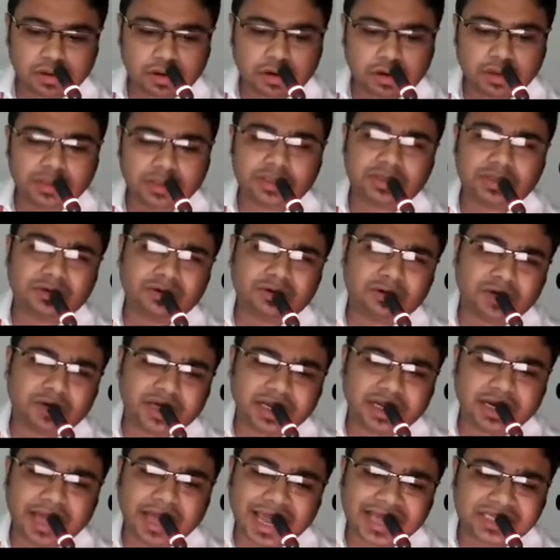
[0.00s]
Also,
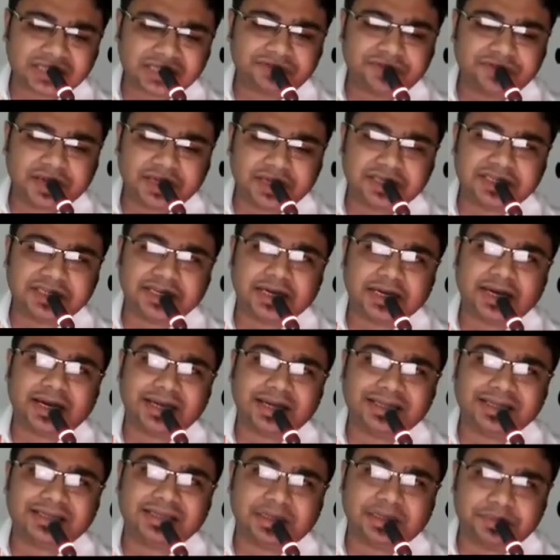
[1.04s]
in asphyxia
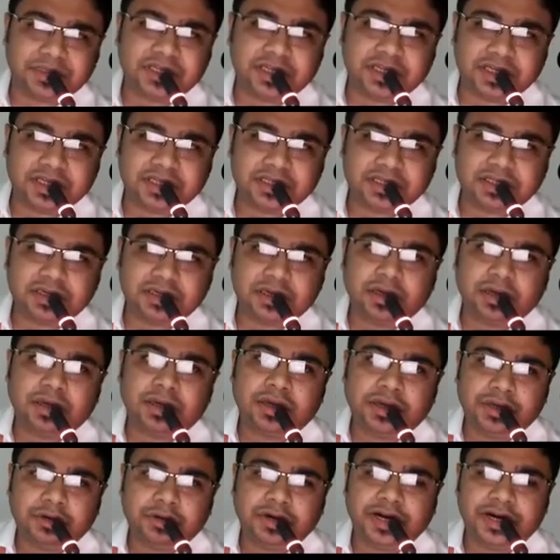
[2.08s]
and sepsis,
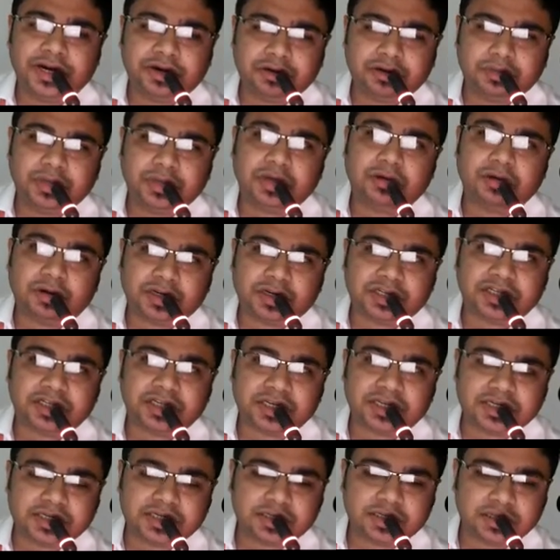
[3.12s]
you need to be
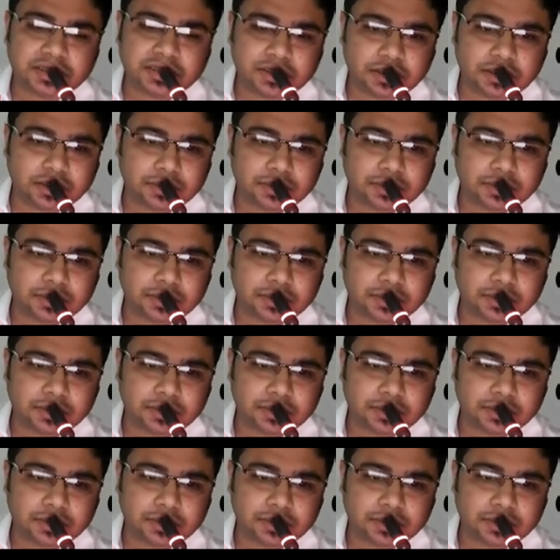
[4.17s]
cautious.